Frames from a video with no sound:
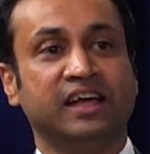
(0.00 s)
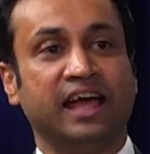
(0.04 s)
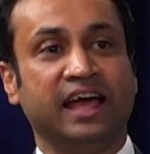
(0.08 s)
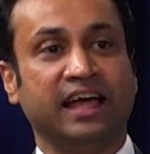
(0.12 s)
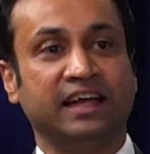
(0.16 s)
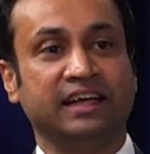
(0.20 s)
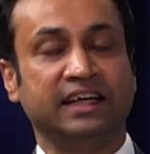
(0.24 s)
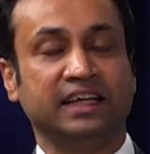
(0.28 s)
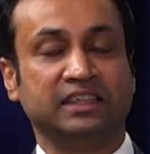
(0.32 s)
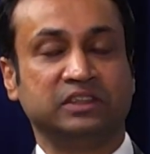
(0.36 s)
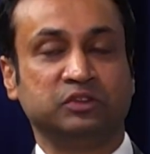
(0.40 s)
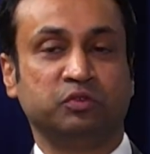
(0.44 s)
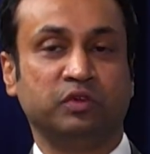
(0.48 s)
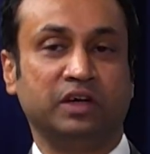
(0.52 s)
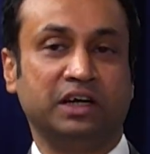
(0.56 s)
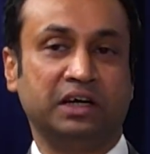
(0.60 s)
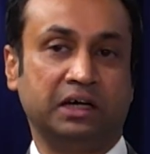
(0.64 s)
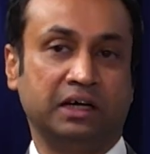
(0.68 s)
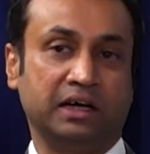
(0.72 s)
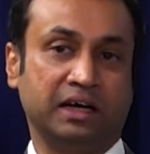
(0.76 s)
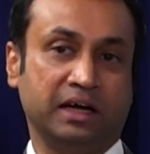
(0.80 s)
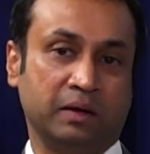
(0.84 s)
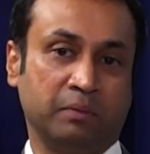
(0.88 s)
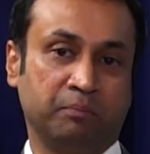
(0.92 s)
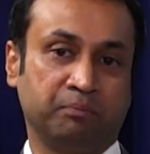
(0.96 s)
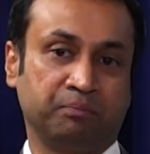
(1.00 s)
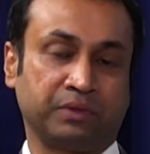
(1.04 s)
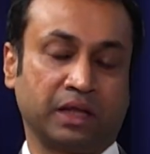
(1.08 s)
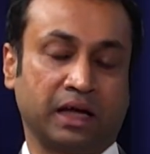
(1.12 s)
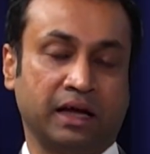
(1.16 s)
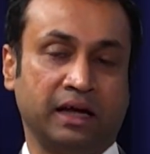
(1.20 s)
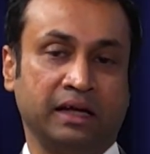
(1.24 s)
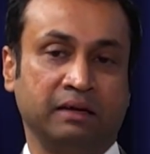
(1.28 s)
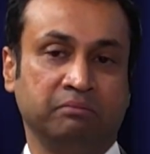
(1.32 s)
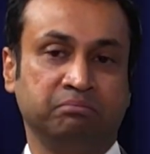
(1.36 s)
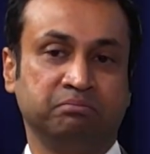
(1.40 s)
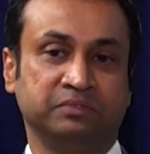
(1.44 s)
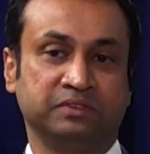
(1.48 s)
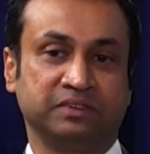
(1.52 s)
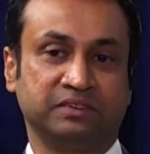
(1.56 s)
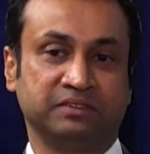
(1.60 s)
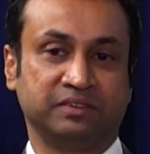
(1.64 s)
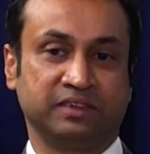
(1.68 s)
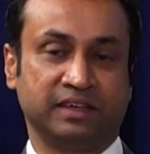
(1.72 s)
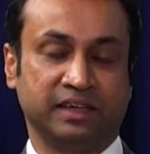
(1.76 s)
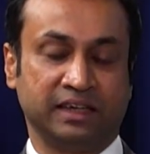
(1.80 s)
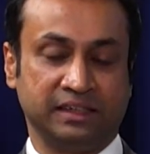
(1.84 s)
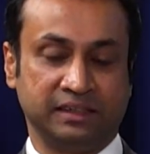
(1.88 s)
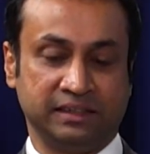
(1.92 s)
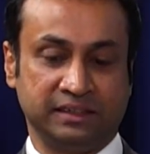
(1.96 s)
And that's where I
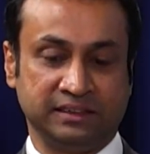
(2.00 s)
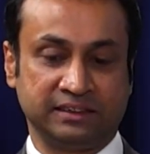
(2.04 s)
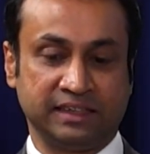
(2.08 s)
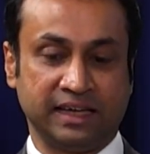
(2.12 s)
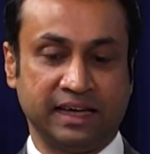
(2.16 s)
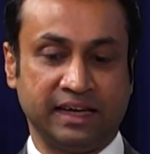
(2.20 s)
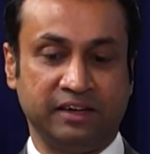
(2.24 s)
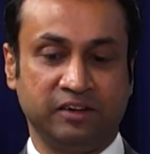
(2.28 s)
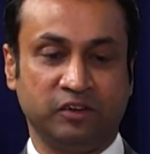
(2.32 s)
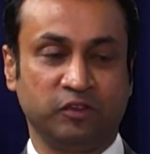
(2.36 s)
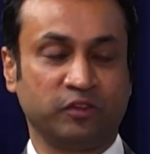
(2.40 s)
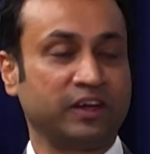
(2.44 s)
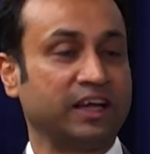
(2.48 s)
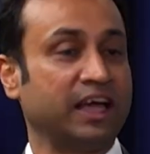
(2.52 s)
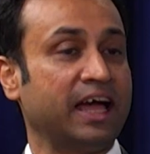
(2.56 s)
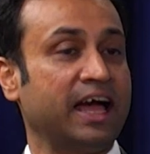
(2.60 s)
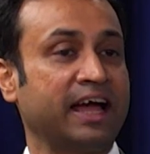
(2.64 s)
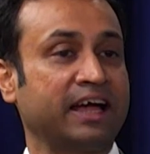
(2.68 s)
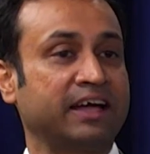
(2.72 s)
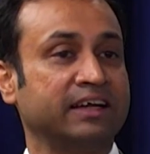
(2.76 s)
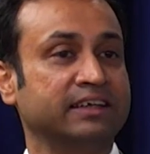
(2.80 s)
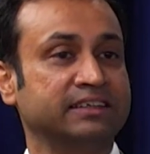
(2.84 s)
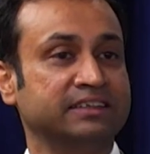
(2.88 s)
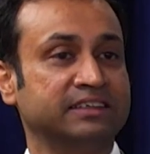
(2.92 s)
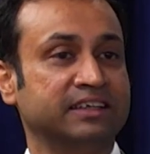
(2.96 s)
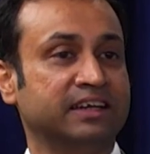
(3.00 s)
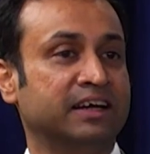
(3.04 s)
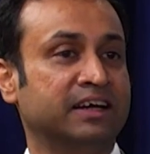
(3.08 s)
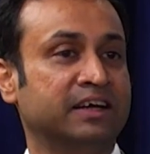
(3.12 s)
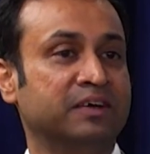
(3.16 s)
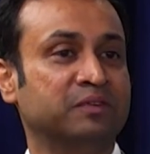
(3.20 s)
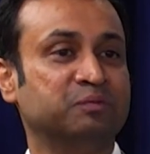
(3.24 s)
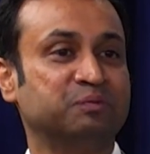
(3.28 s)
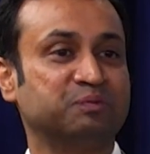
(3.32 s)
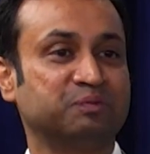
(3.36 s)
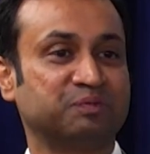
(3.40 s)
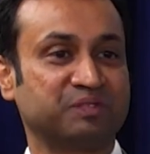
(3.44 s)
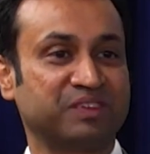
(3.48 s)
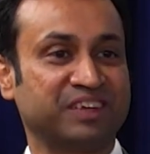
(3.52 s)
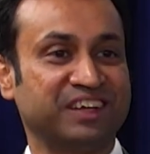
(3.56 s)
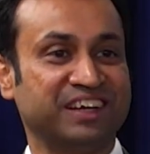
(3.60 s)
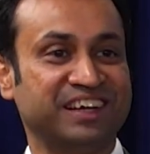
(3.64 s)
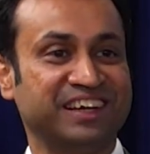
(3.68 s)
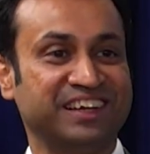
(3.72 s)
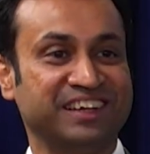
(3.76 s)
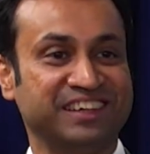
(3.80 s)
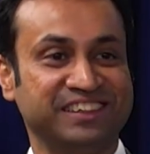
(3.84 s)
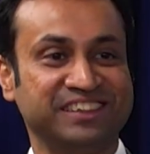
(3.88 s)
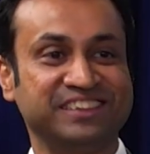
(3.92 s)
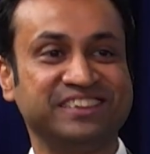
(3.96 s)
decided, okay, I can
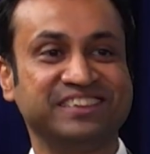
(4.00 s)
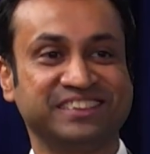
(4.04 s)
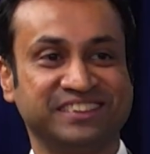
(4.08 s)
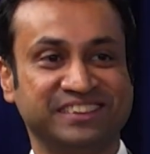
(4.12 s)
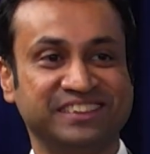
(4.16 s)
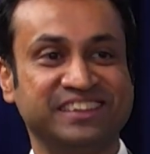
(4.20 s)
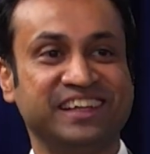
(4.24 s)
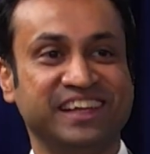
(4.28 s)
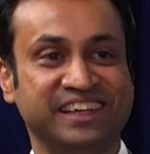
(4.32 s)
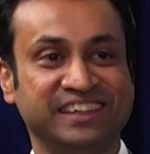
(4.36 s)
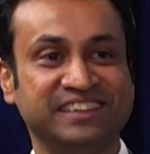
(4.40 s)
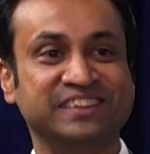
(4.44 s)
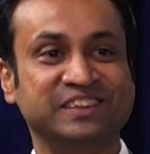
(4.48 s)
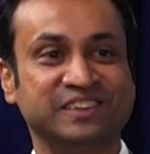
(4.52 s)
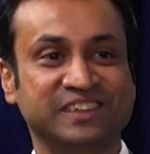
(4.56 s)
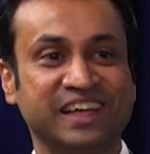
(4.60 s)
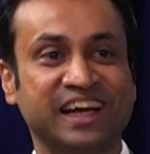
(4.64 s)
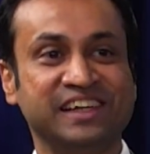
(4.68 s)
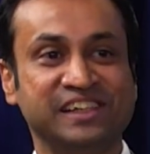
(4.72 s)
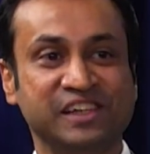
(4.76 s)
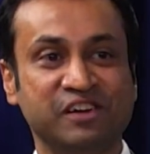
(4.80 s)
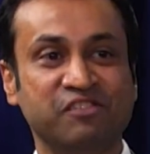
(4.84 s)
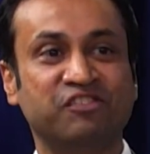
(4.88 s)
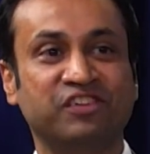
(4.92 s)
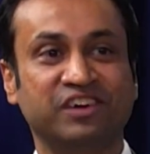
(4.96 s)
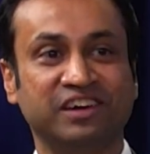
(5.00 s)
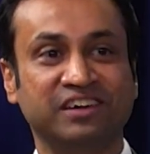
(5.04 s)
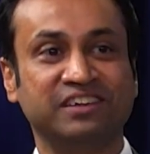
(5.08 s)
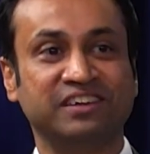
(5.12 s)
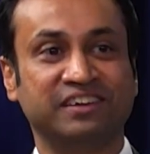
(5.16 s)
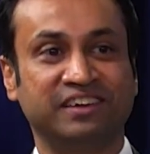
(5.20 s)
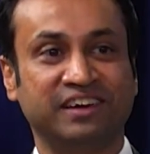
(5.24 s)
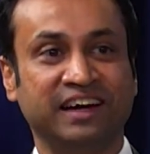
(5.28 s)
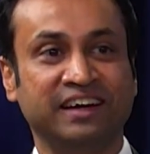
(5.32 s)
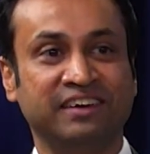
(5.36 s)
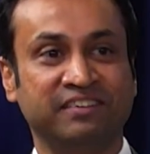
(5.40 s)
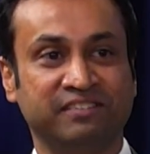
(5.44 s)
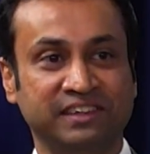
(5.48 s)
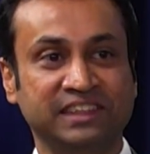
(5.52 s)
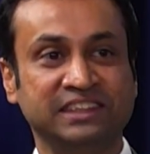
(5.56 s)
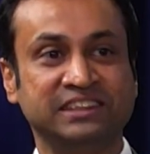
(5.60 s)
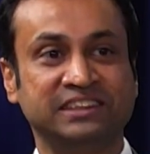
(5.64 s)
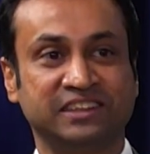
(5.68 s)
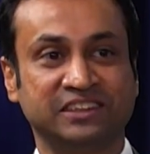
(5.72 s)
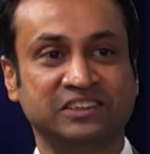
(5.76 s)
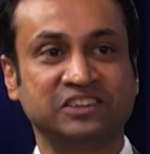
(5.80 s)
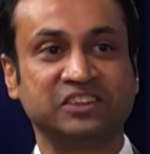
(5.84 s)
take this idea further and research.